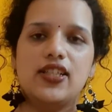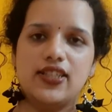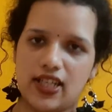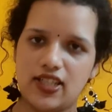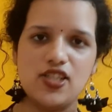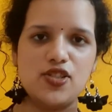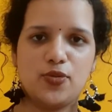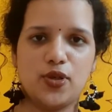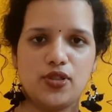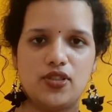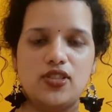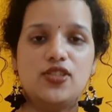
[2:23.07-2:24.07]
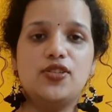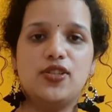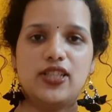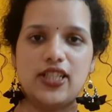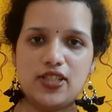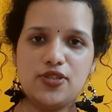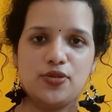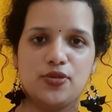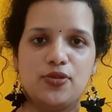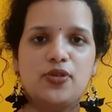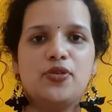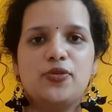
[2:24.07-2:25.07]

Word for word: That is what you'll get to know